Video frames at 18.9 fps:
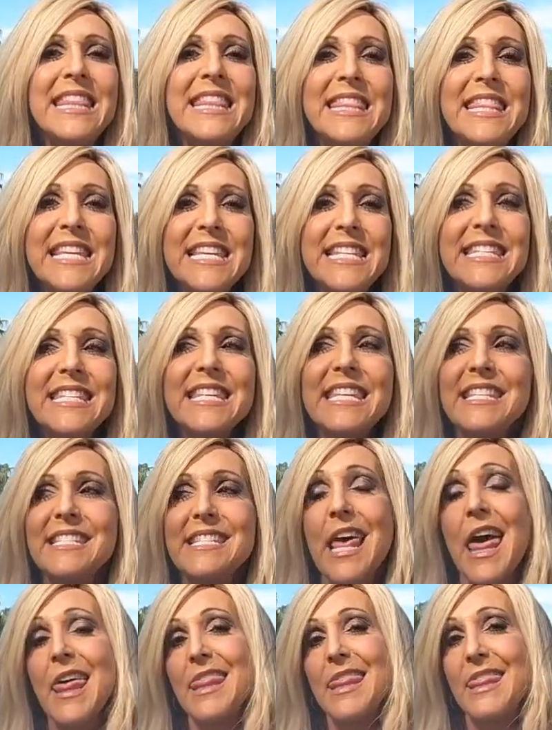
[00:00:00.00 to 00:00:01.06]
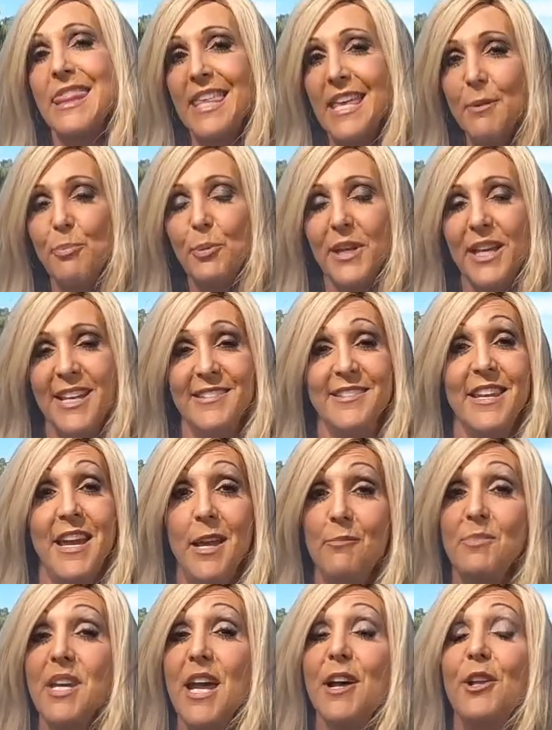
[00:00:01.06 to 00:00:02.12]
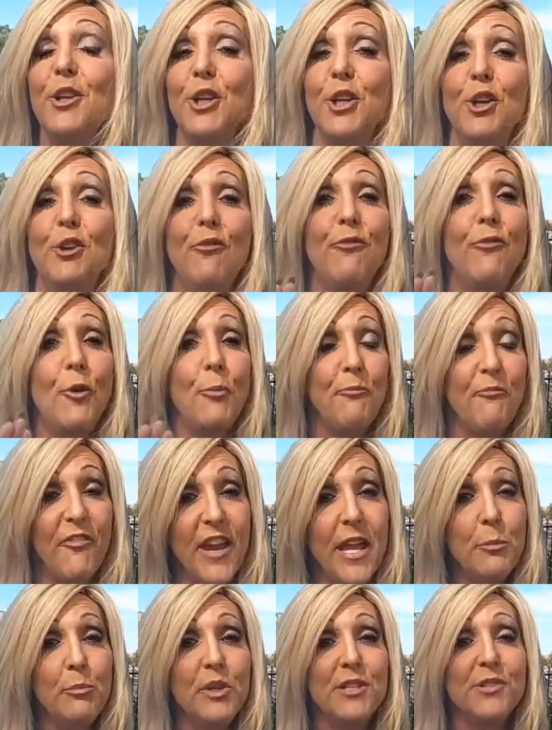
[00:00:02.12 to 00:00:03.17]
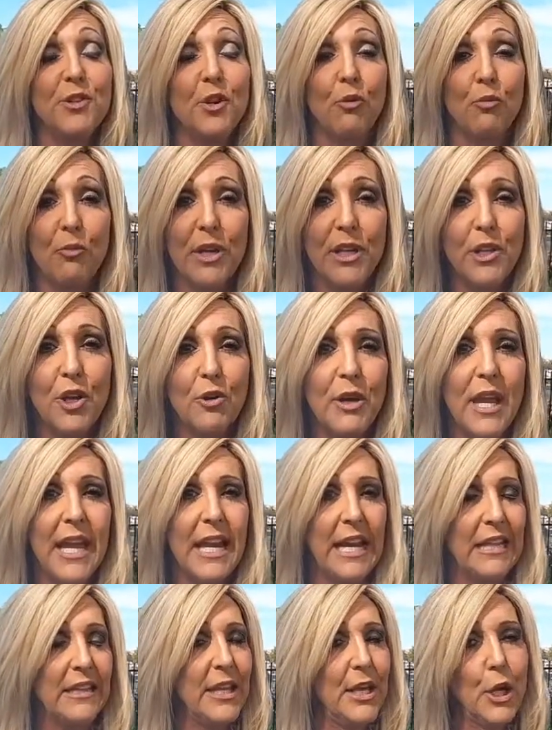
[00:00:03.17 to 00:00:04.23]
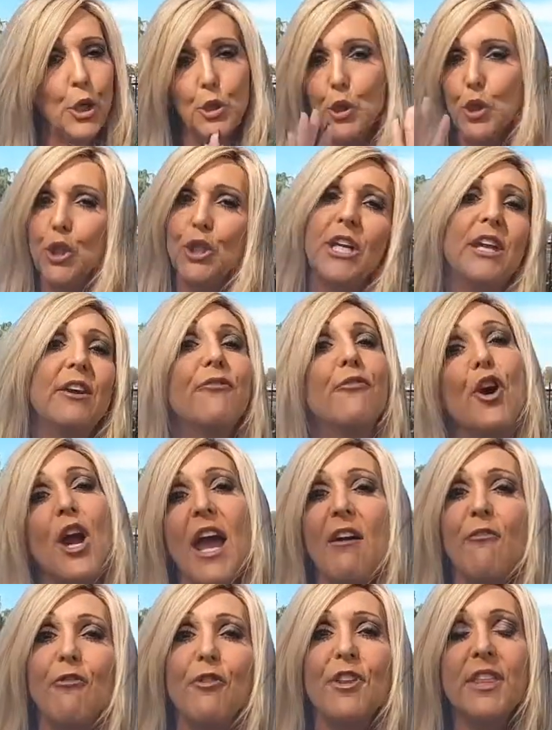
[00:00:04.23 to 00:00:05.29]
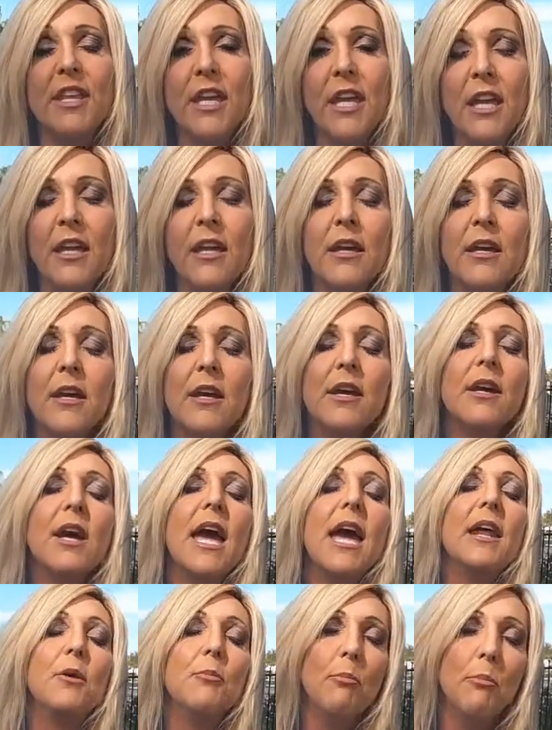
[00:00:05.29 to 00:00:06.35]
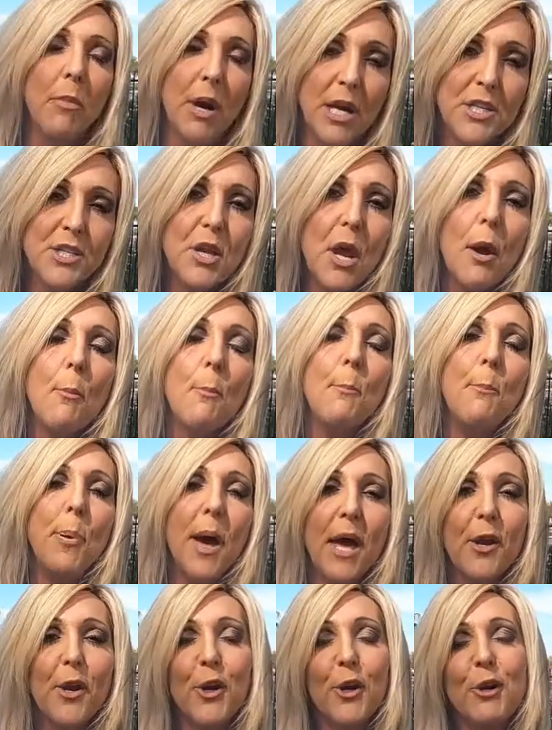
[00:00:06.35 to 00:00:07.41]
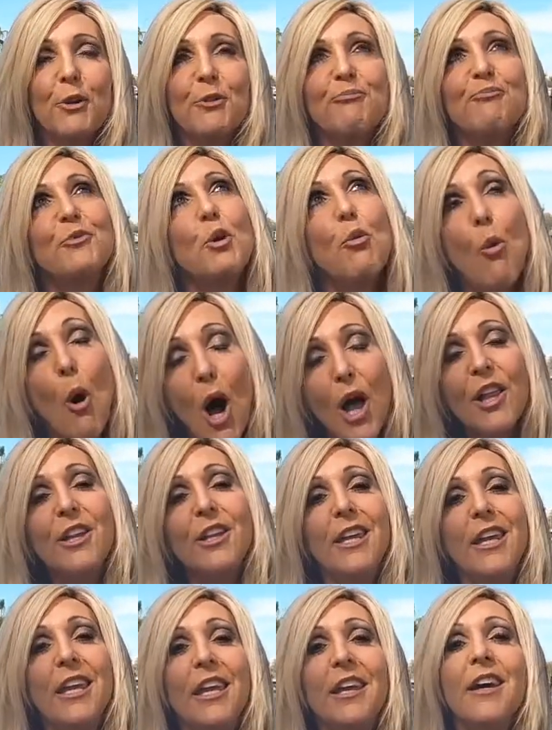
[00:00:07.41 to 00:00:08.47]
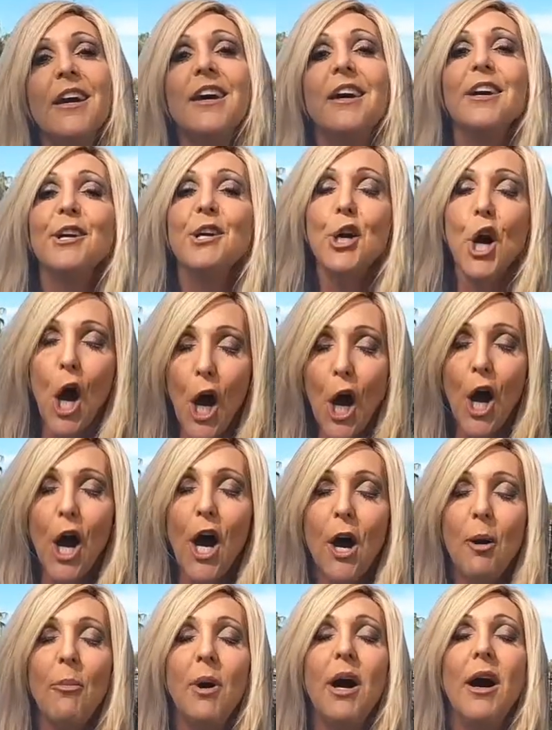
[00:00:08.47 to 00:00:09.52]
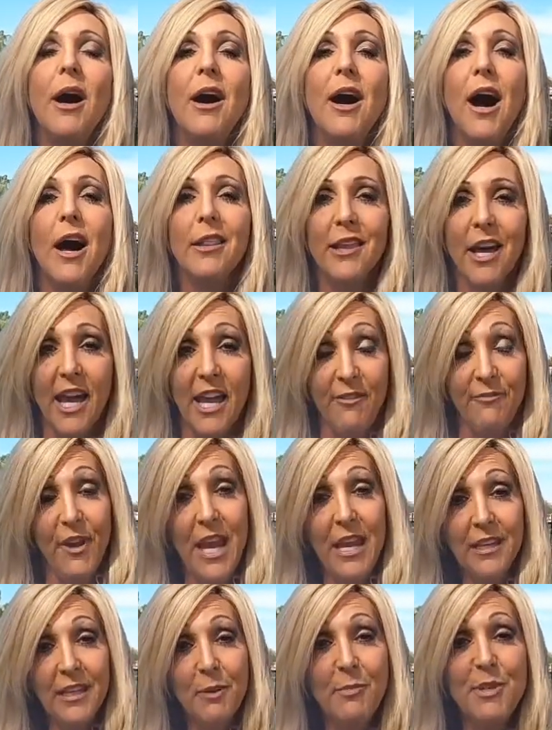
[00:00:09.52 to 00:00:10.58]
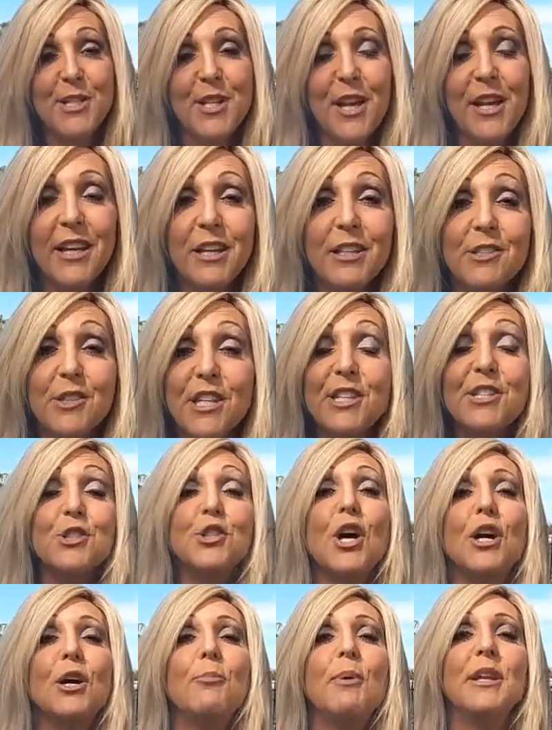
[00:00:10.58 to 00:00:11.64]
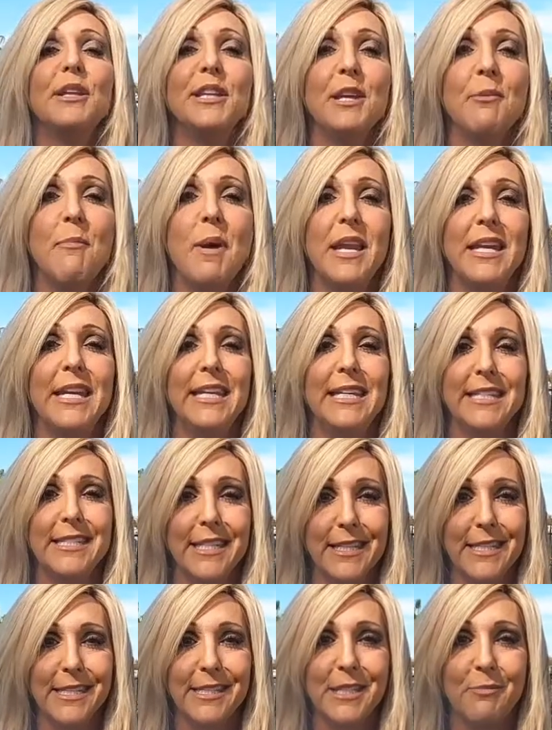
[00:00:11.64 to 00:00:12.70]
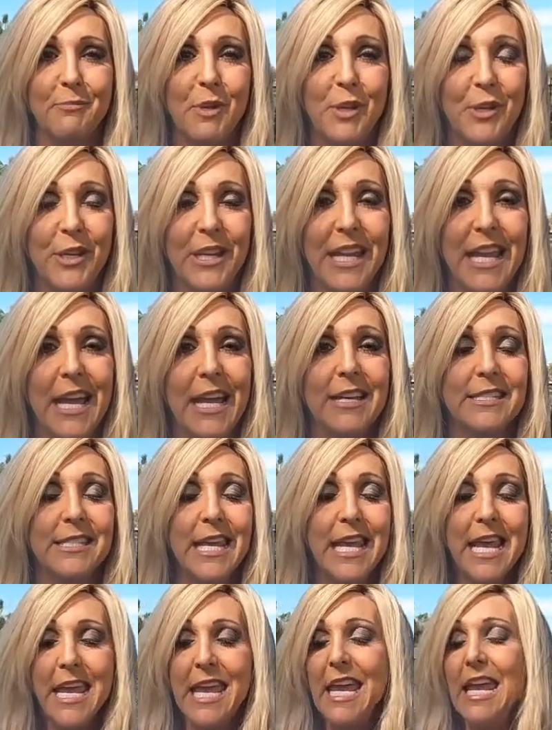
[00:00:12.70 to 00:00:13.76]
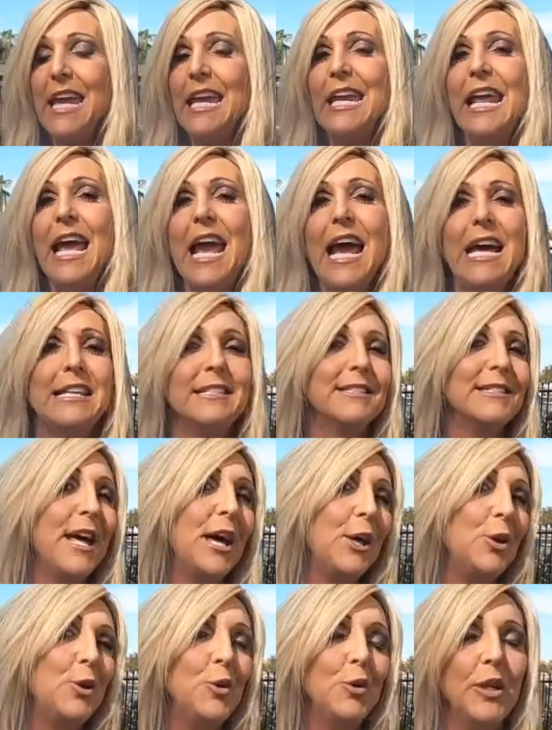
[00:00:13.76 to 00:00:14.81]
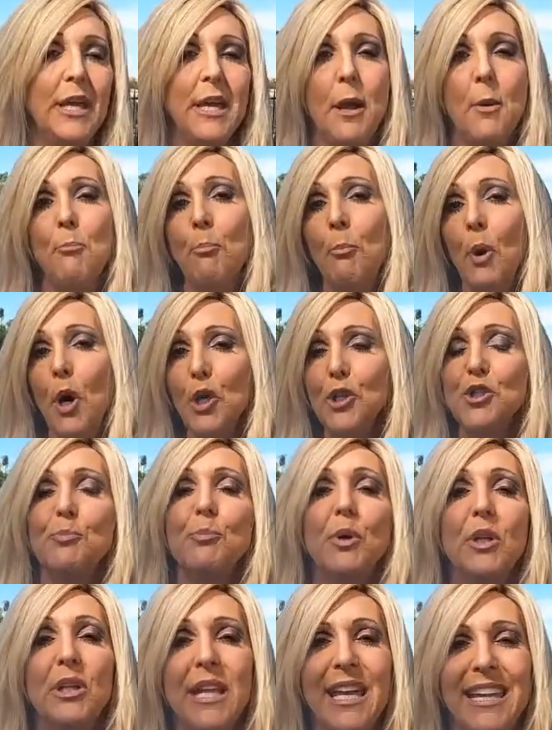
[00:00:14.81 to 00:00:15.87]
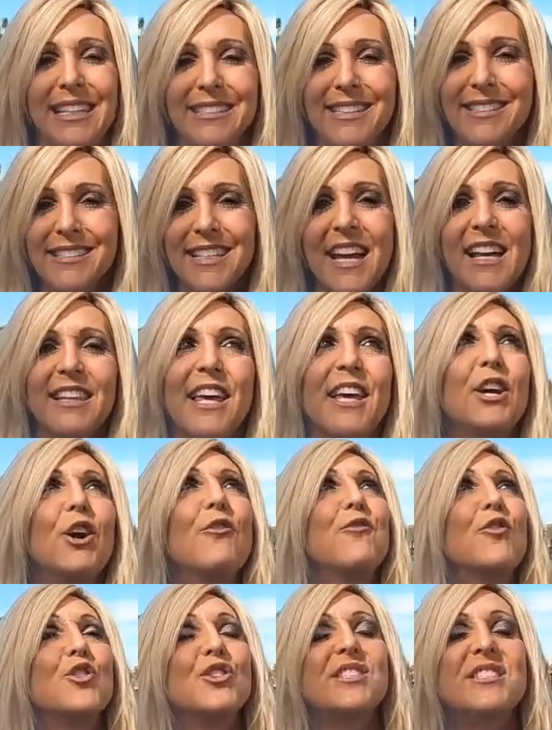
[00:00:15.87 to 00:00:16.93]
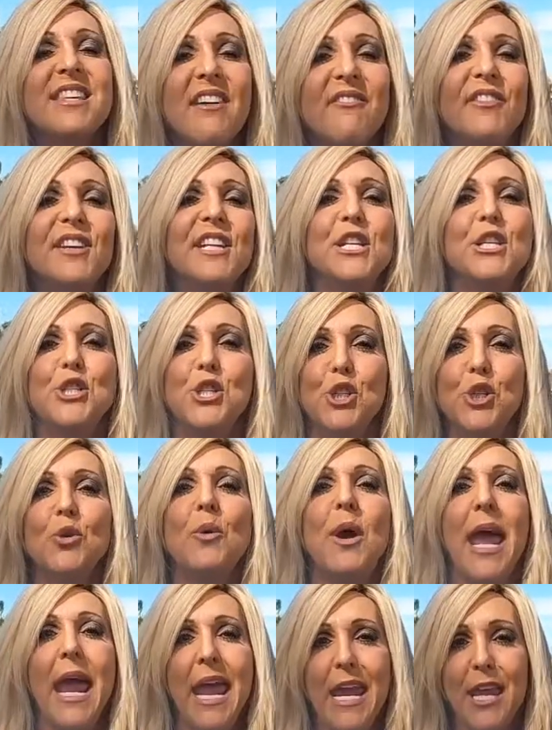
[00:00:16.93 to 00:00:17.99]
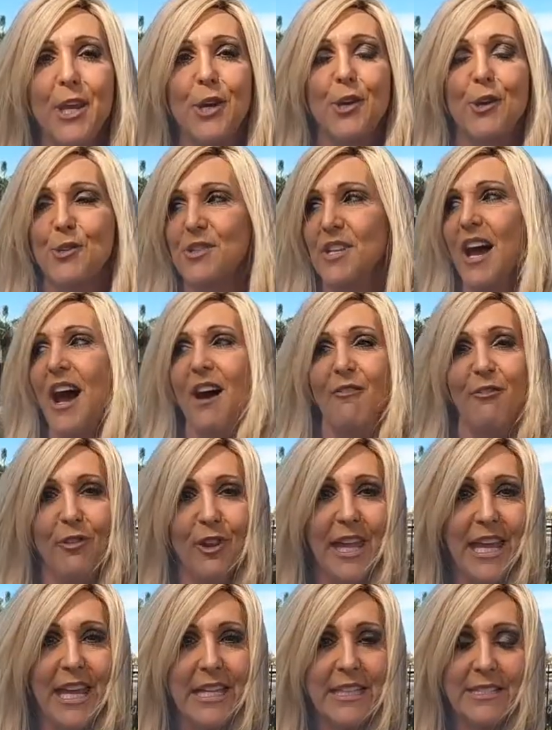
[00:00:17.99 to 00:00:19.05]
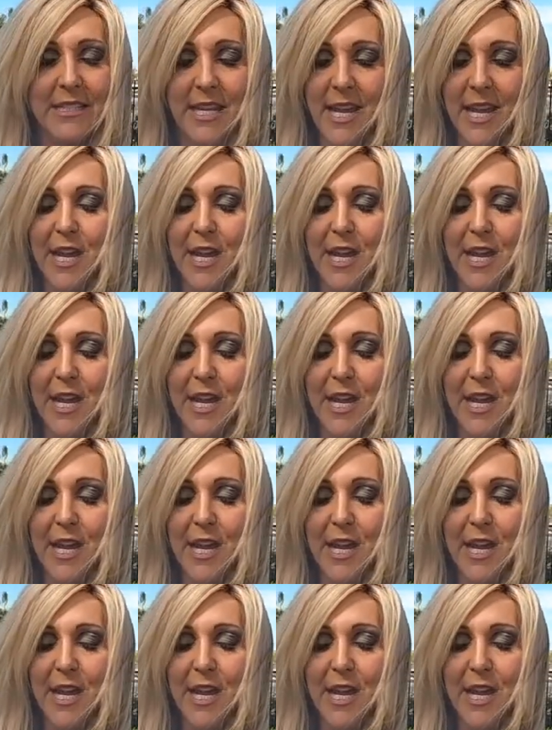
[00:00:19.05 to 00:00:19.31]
this is the place, I'm telling you, for families that are relocating that are looking for everything and a much better quality, calm life. And let me talk, let's talk about the amenities that this community has. It has not only multiple lakes, it's got like over 72 acres of lakes.